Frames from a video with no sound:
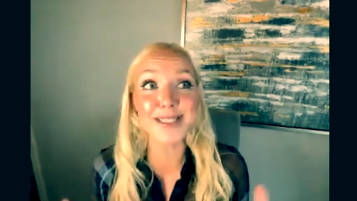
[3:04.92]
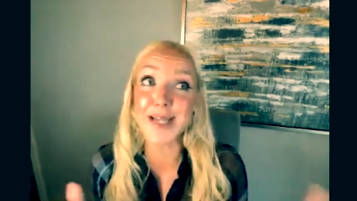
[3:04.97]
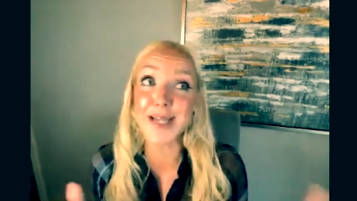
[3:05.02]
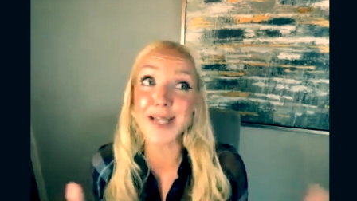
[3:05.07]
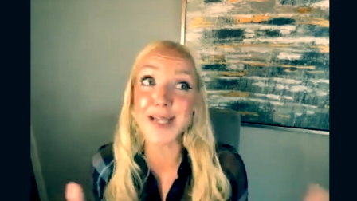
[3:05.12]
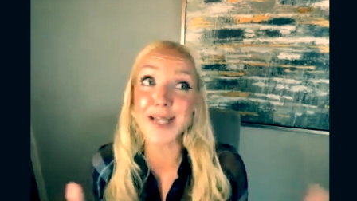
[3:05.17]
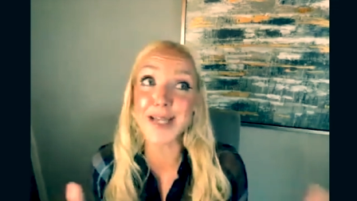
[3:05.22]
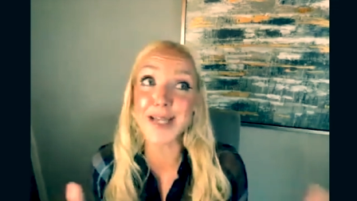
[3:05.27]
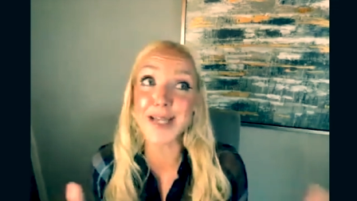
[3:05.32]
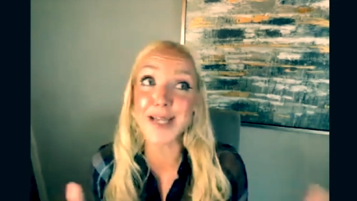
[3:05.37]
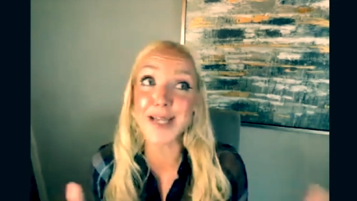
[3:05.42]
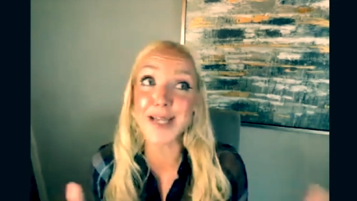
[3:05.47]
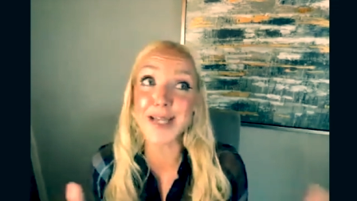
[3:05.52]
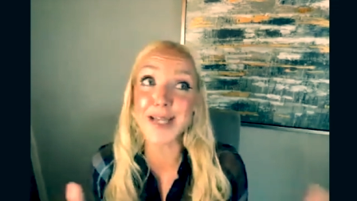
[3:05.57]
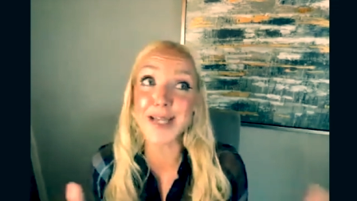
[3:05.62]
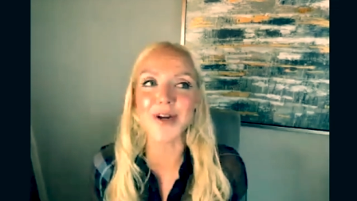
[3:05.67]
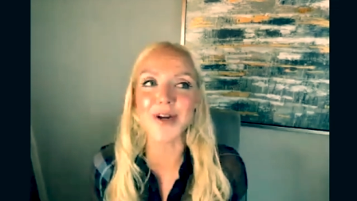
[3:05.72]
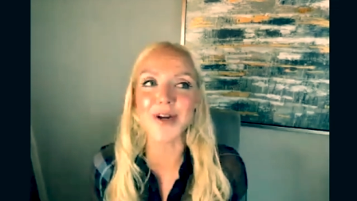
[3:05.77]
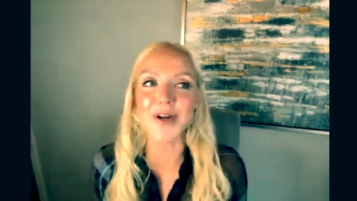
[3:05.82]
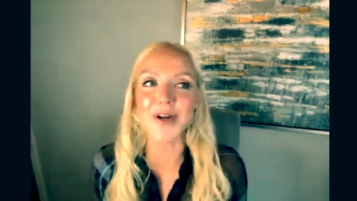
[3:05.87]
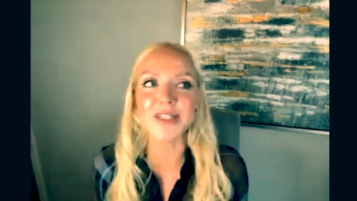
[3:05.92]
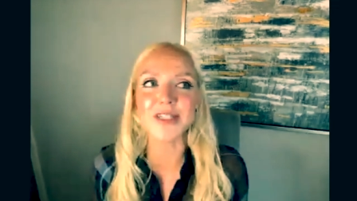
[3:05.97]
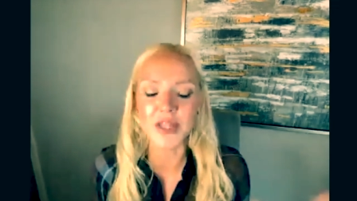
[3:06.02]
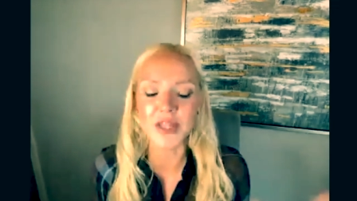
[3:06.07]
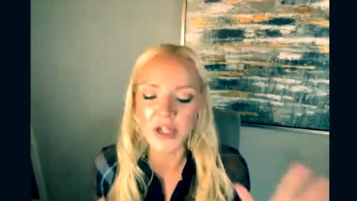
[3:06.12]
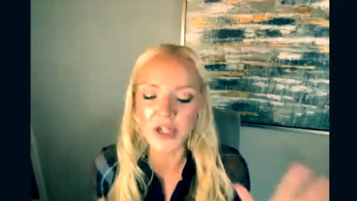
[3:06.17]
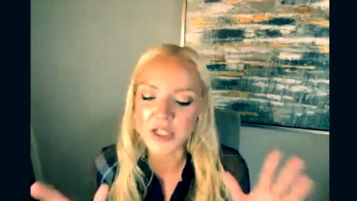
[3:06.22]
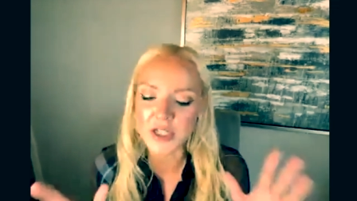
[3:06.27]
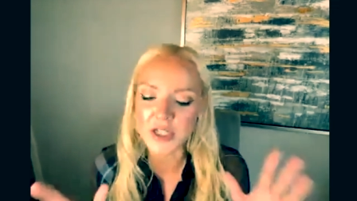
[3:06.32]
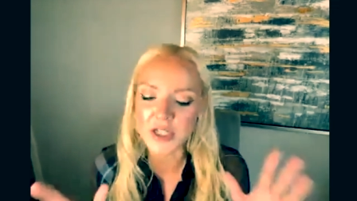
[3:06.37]
subcategories, but
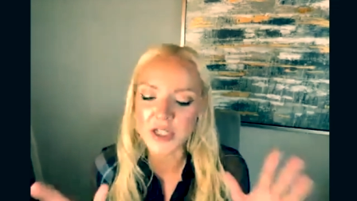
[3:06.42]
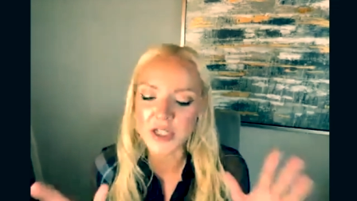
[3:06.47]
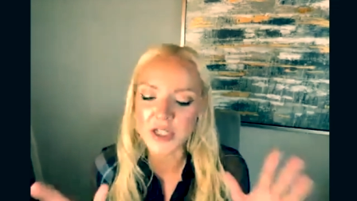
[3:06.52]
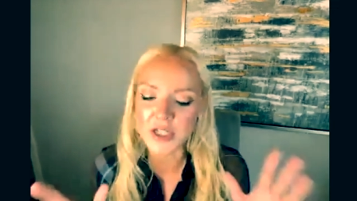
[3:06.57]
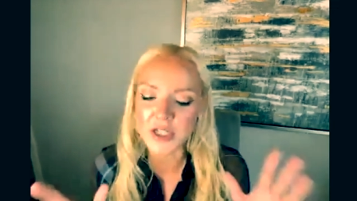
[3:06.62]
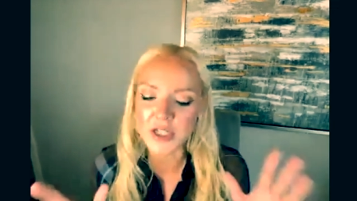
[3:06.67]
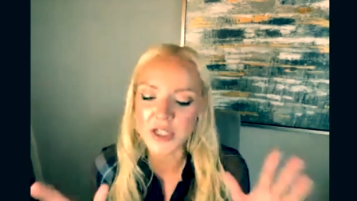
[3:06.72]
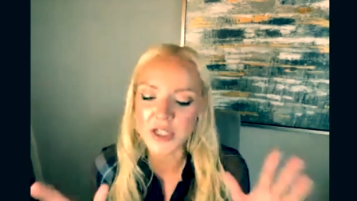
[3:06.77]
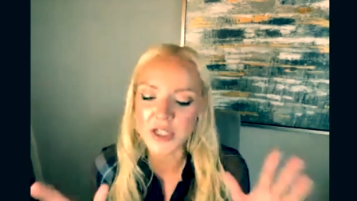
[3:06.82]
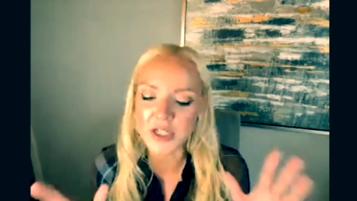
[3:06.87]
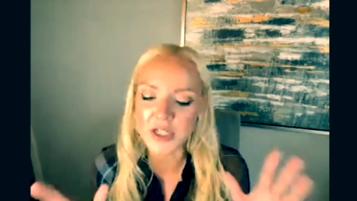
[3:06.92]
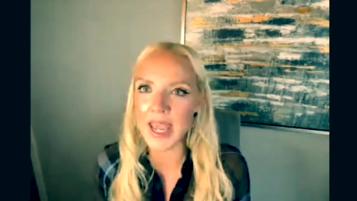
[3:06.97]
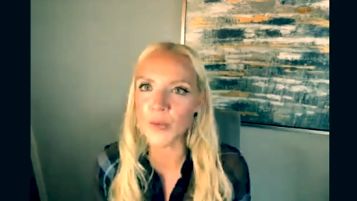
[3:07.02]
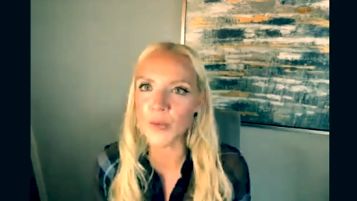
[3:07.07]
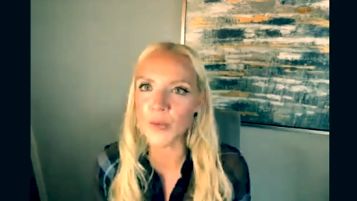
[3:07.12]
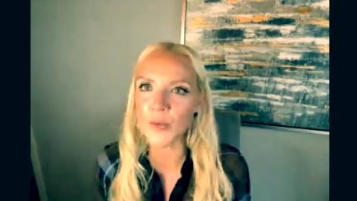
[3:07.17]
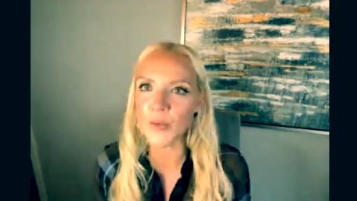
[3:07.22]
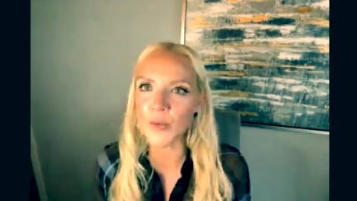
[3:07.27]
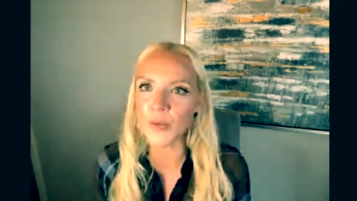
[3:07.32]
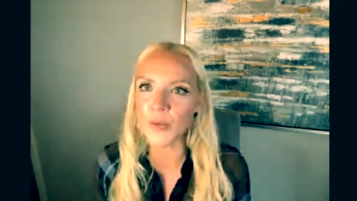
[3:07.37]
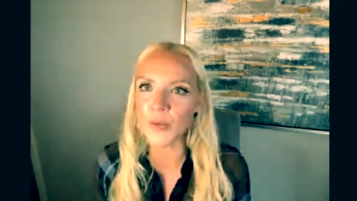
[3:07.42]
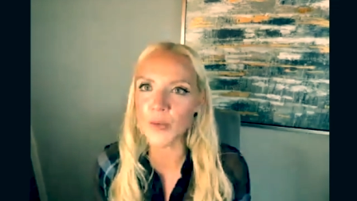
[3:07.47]
there's 10 main ones.